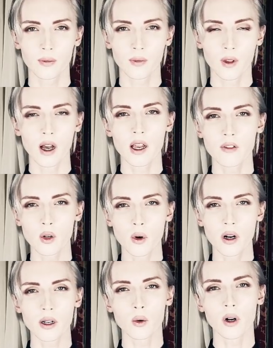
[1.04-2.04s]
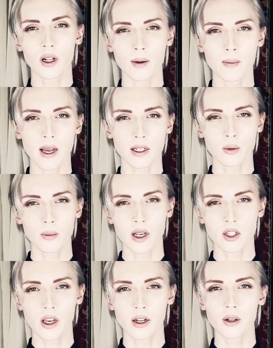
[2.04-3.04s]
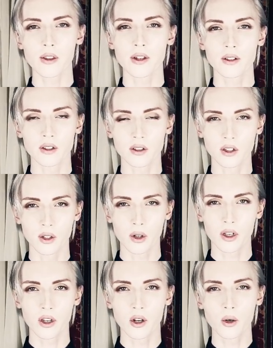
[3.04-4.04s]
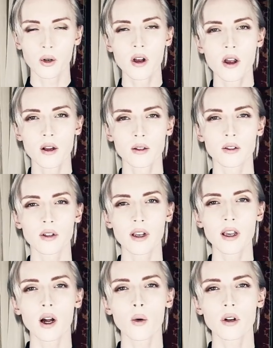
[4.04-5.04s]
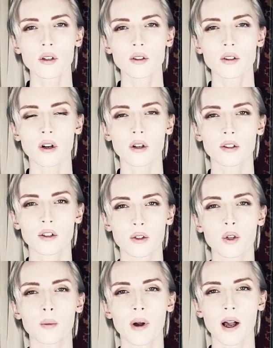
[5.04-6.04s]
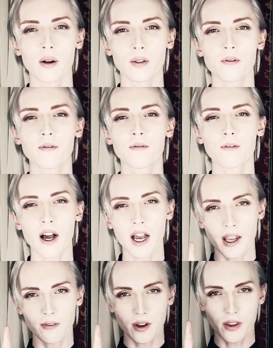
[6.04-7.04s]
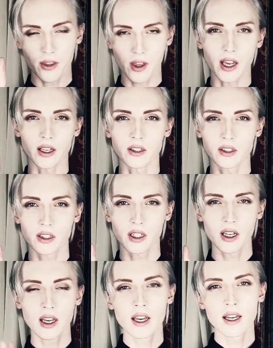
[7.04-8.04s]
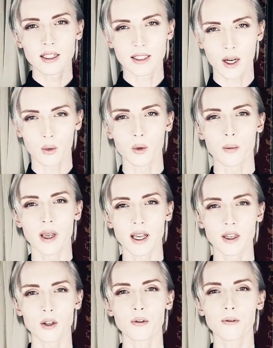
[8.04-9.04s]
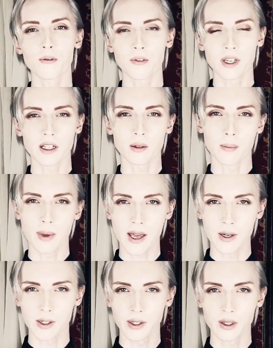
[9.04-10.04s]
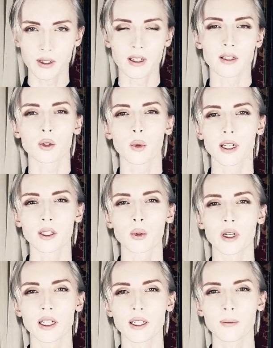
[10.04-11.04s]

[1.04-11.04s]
Hi everyone and welcome back to my channel. This is YOHIO. Today I wanted to talk to you about five things that will make you feel better in 2020.